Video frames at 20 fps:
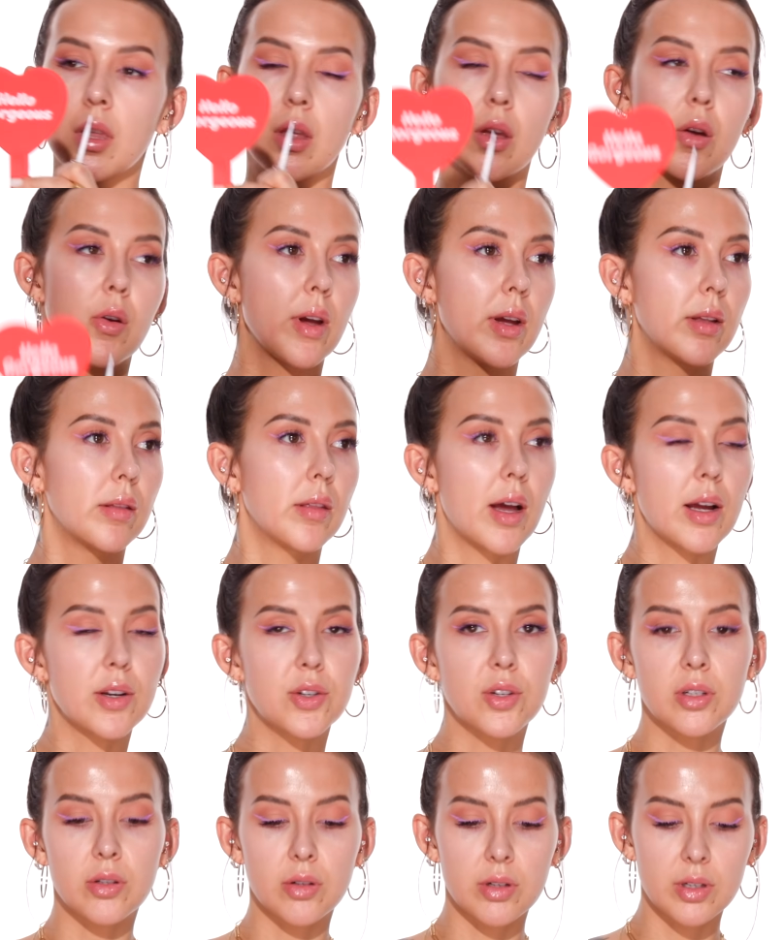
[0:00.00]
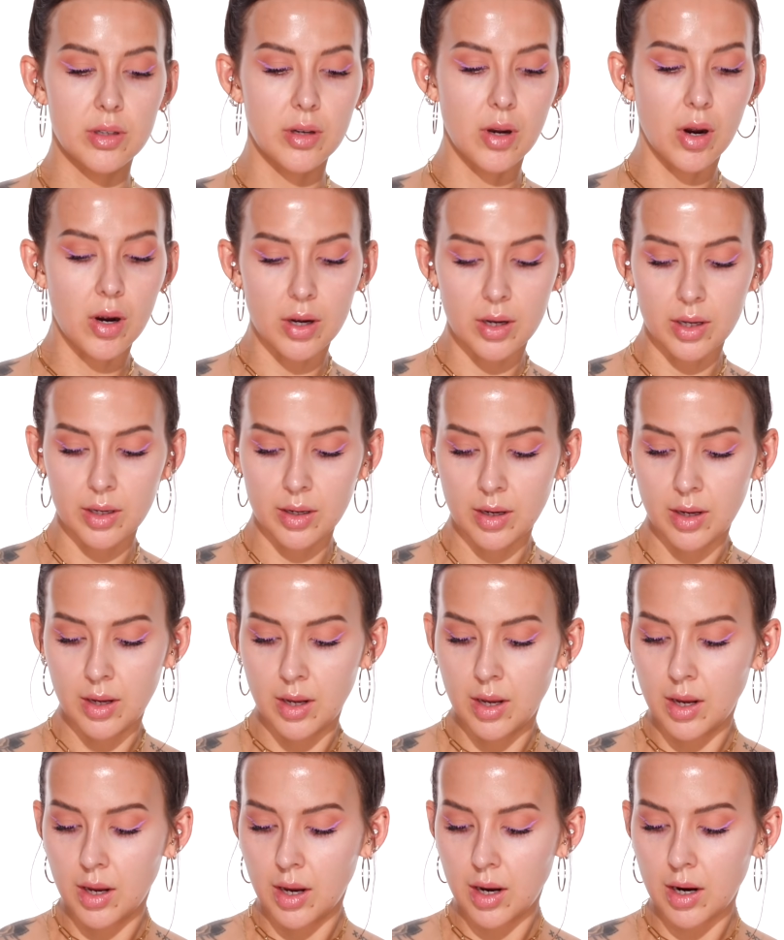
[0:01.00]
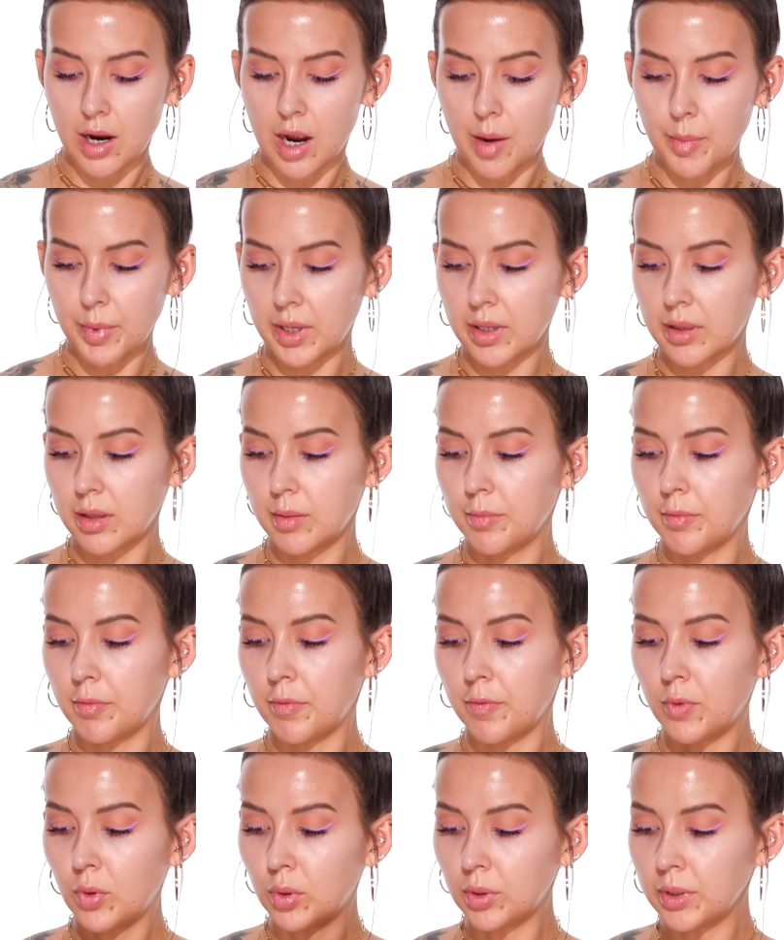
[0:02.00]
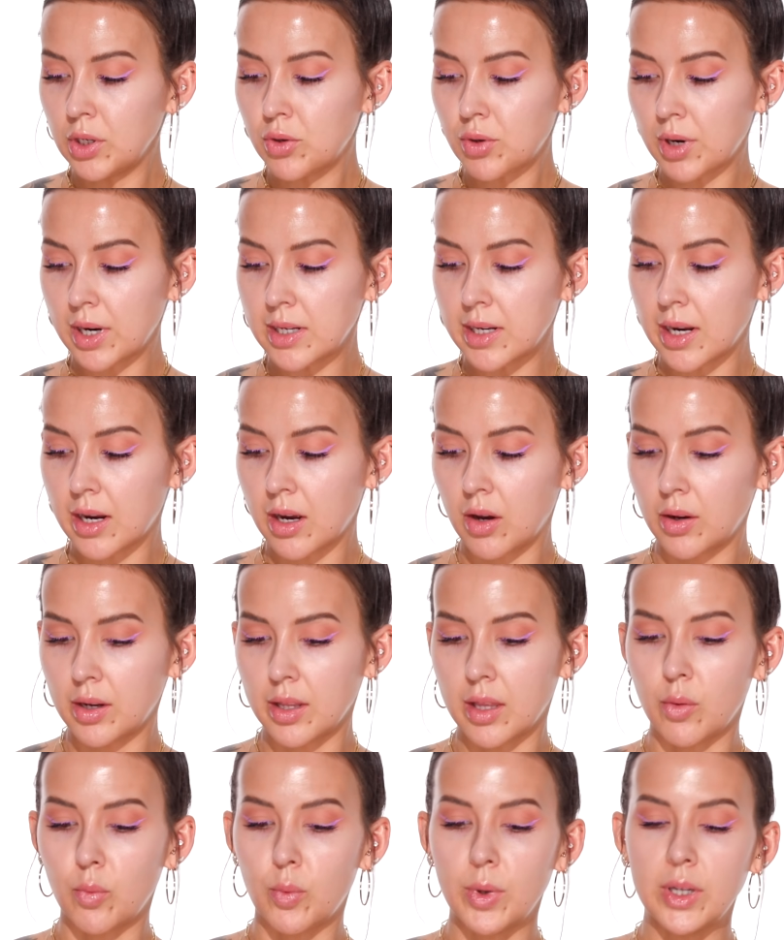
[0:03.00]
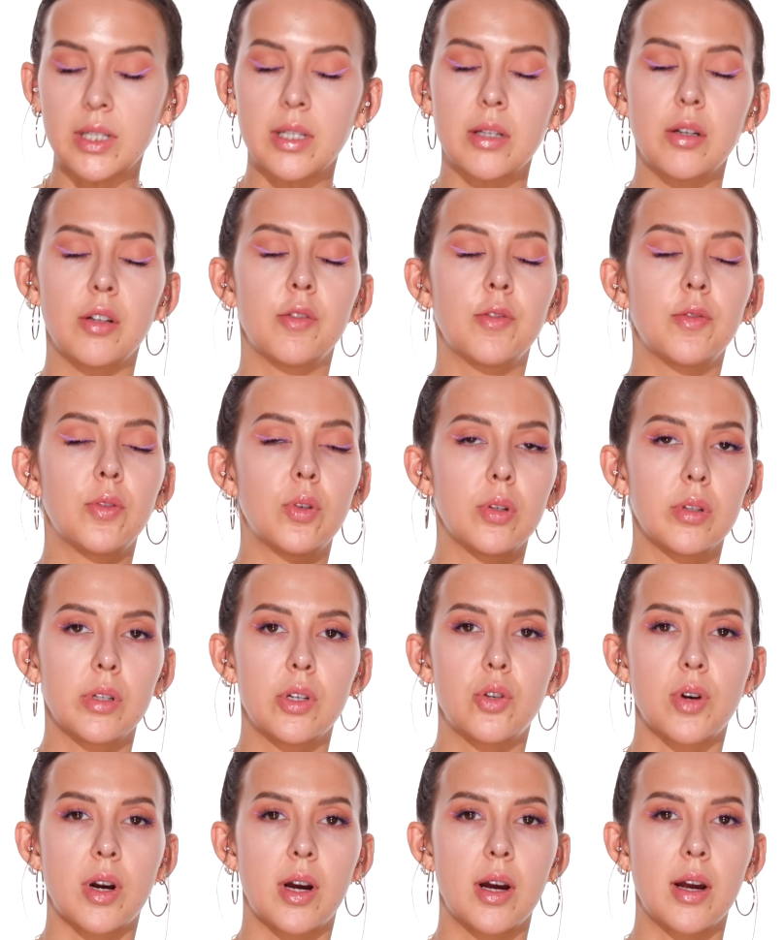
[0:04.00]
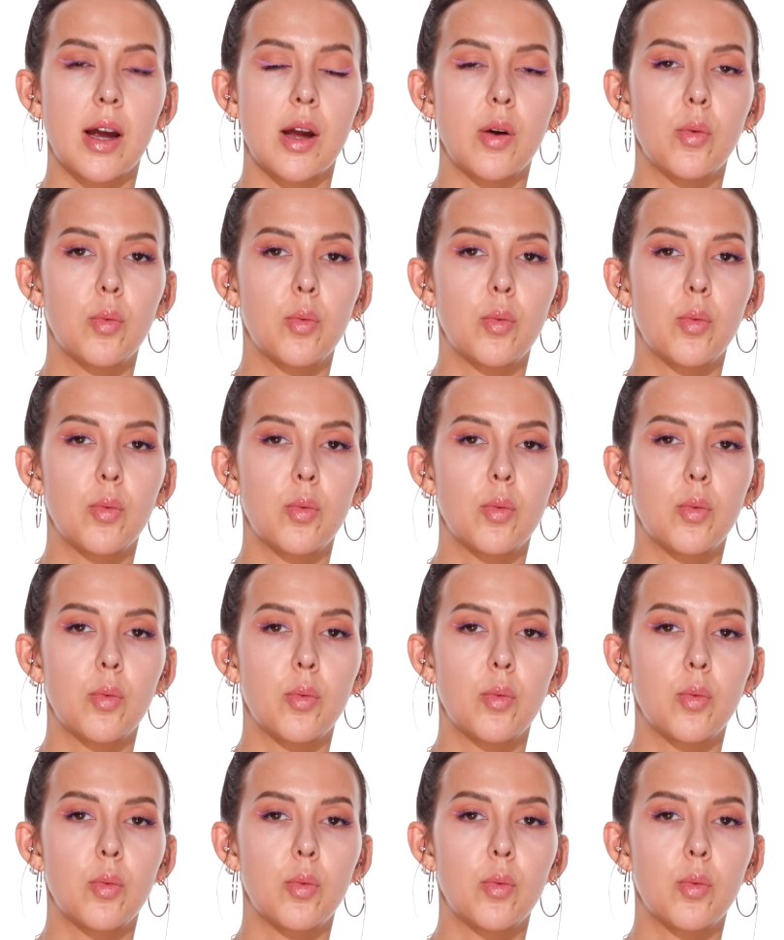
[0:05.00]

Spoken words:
Okay, lashes are on. I'm gonna let them fully dry down, and then once they're fully dry, I